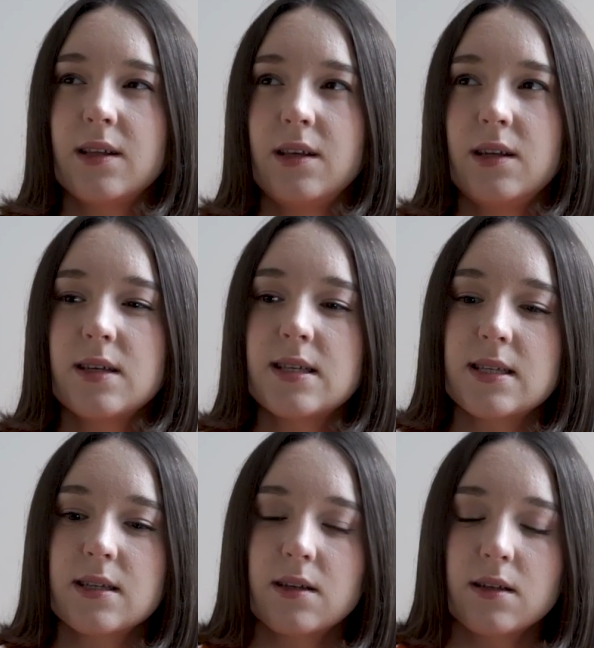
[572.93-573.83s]
it
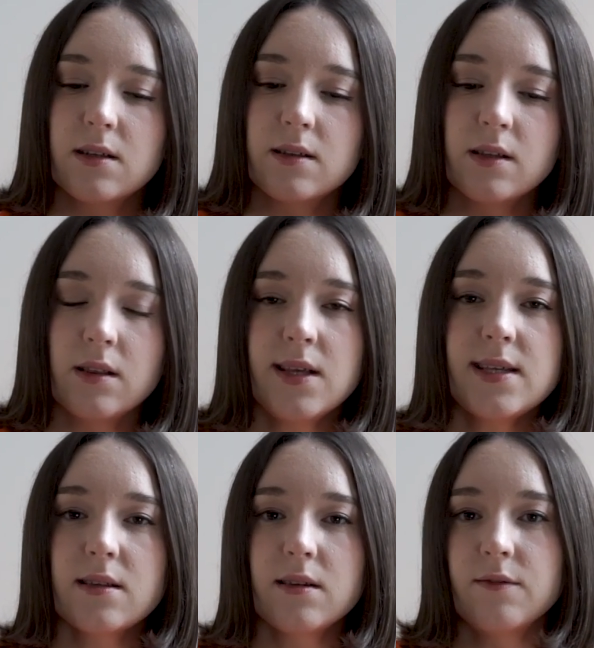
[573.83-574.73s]
is the
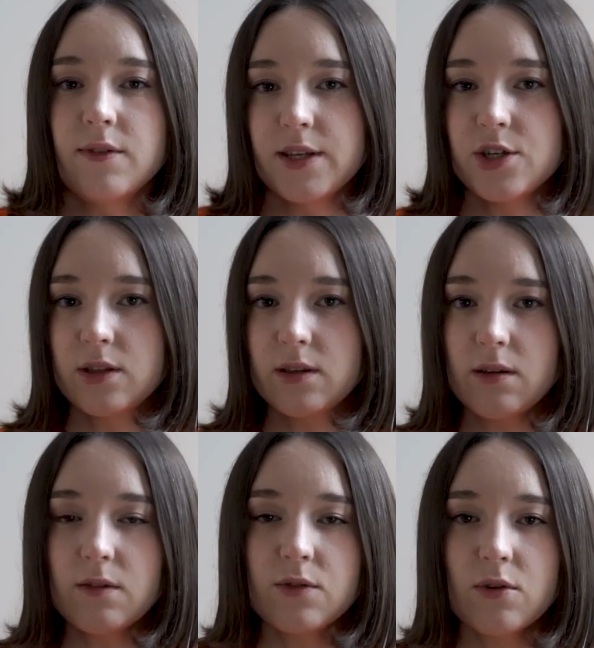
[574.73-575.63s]
least
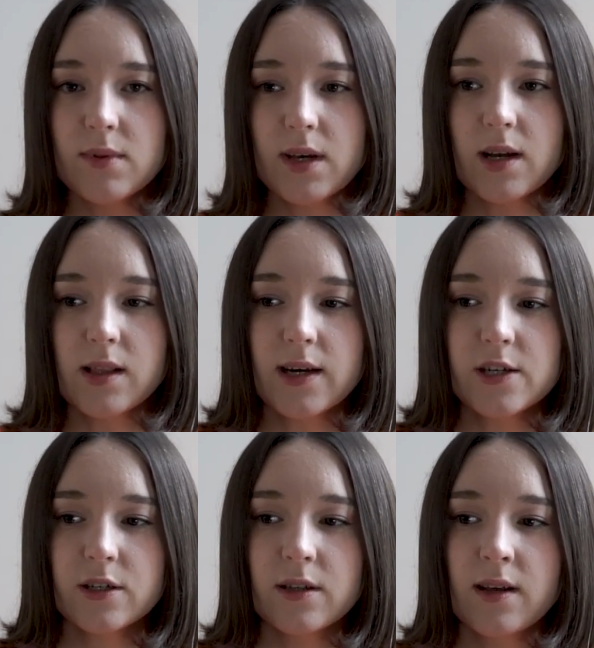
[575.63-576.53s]
vegetal from the
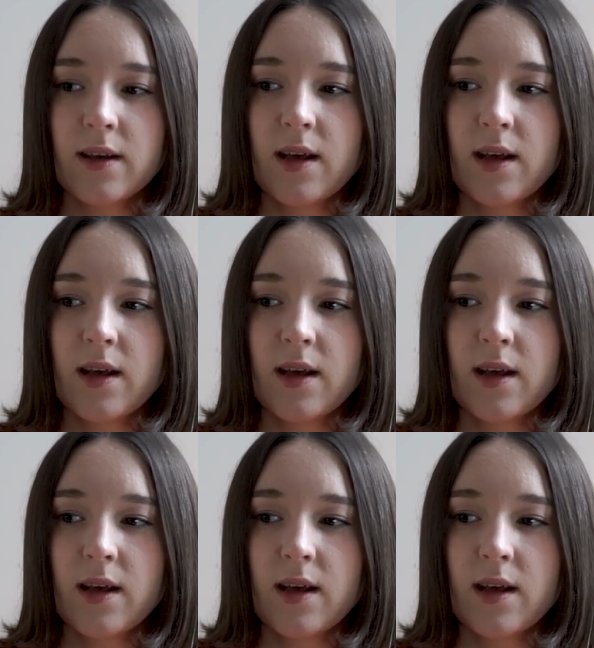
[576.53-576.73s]
collection,